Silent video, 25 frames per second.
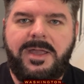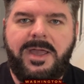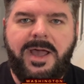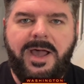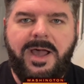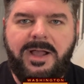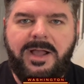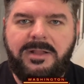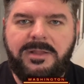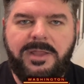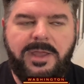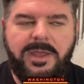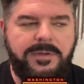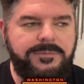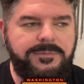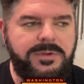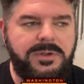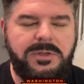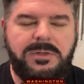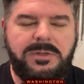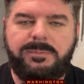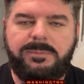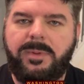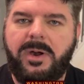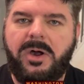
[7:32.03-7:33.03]

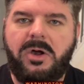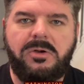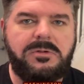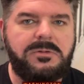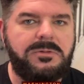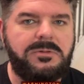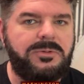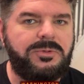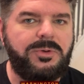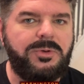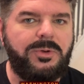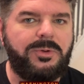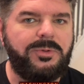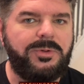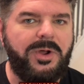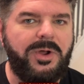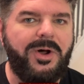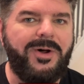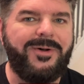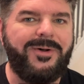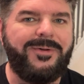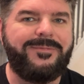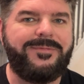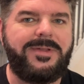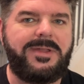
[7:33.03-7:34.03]
good ball controlled
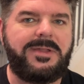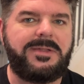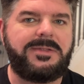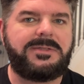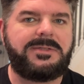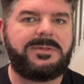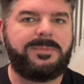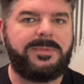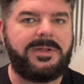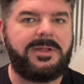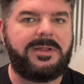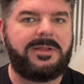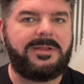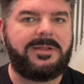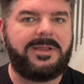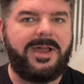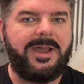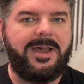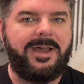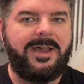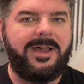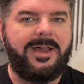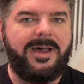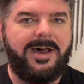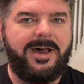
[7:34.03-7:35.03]
offense, but
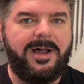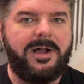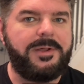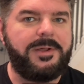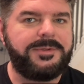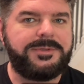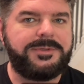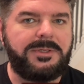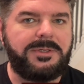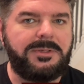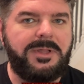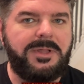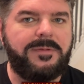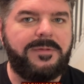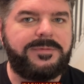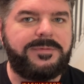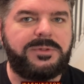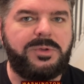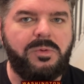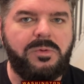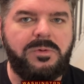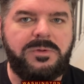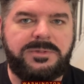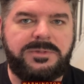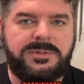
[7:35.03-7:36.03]
I also love
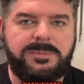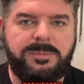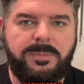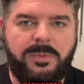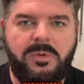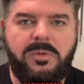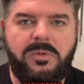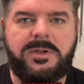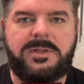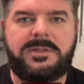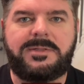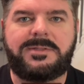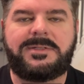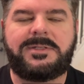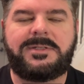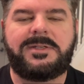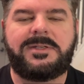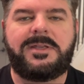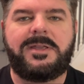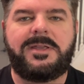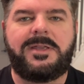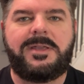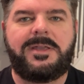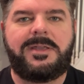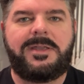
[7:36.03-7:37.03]
scoring some points.
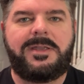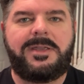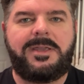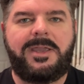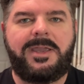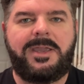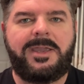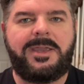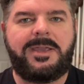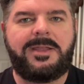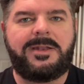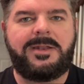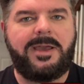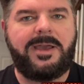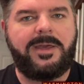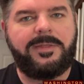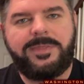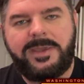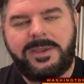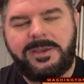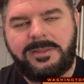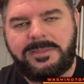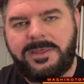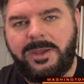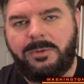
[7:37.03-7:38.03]
And I
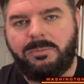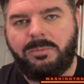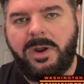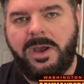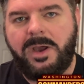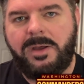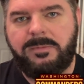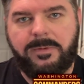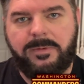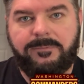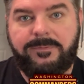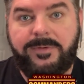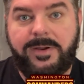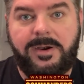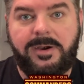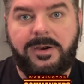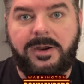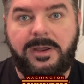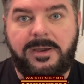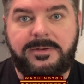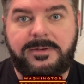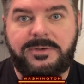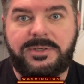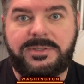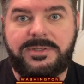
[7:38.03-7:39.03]
think that Ron
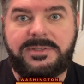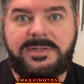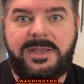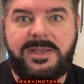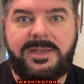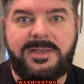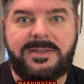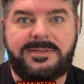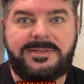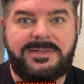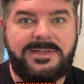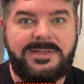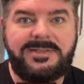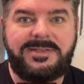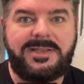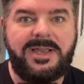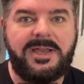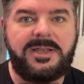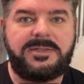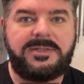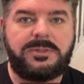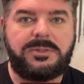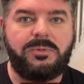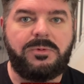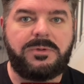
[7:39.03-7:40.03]
Rivera understands he's
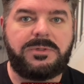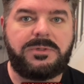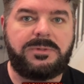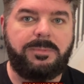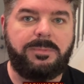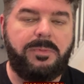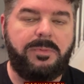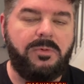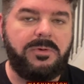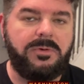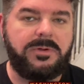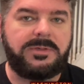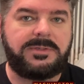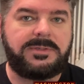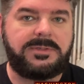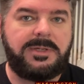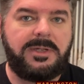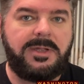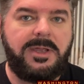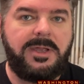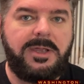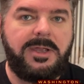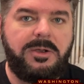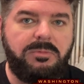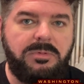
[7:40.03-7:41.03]
got to score some points,
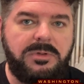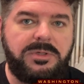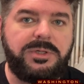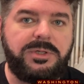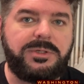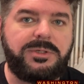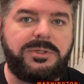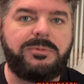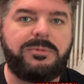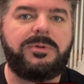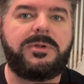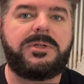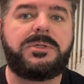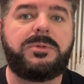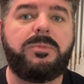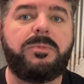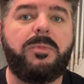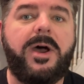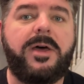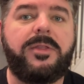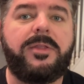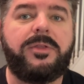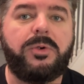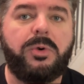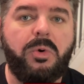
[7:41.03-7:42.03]
which is the reason
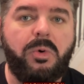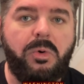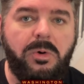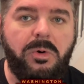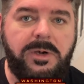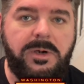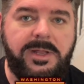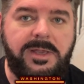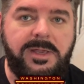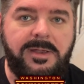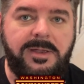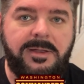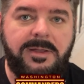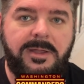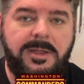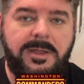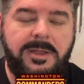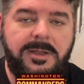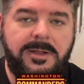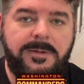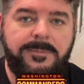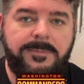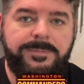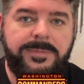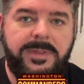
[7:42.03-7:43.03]
why they're courting
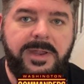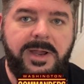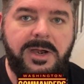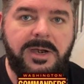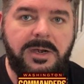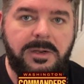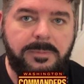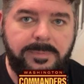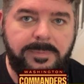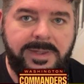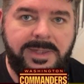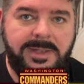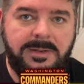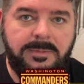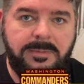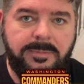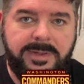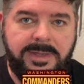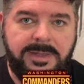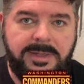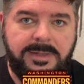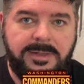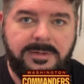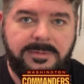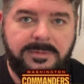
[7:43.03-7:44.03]
Eric
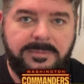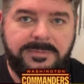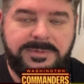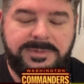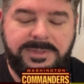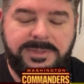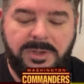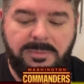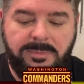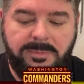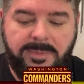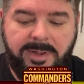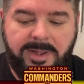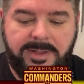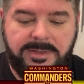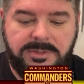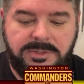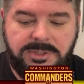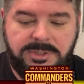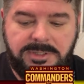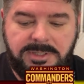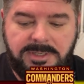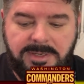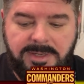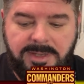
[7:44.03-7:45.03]
Bieniemy so
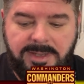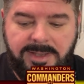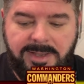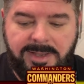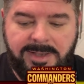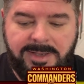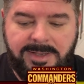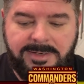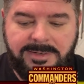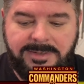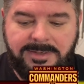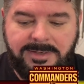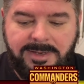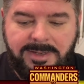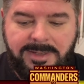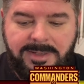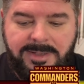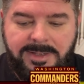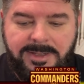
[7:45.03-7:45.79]
much. And